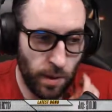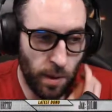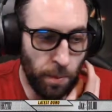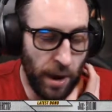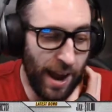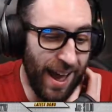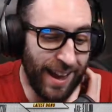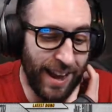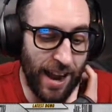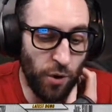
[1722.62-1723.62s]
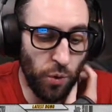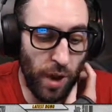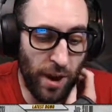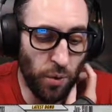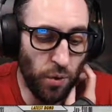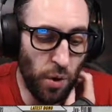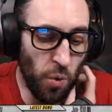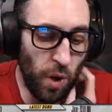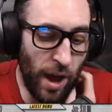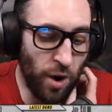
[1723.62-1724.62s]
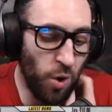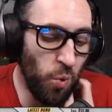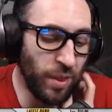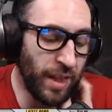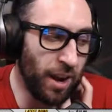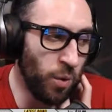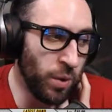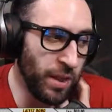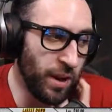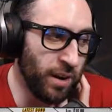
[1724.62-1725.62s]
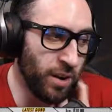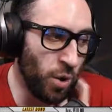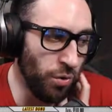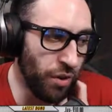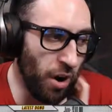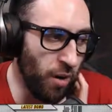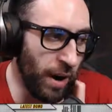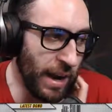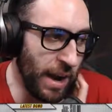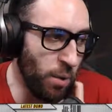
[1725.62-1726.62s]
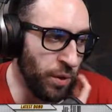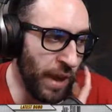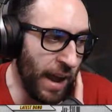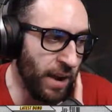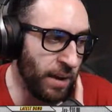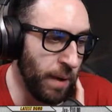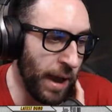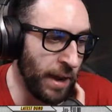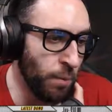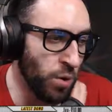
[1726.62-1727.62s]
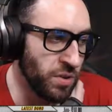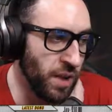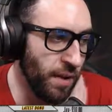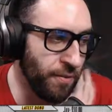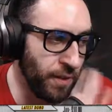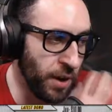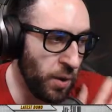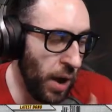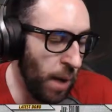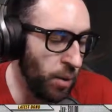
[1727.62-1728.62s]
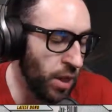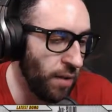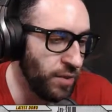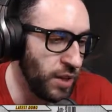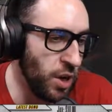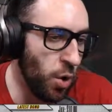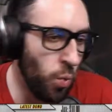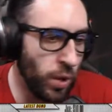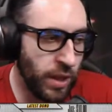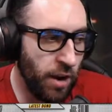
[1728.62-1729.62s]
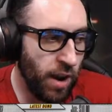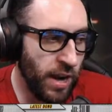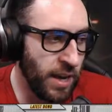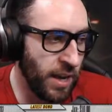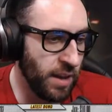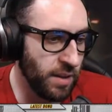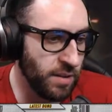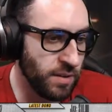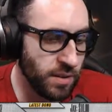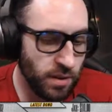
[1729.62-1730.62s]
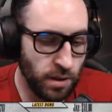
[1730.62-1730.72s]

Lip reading: But I don't know what their goals are right now with adding more stuff, you know. I would love to know what their idea is.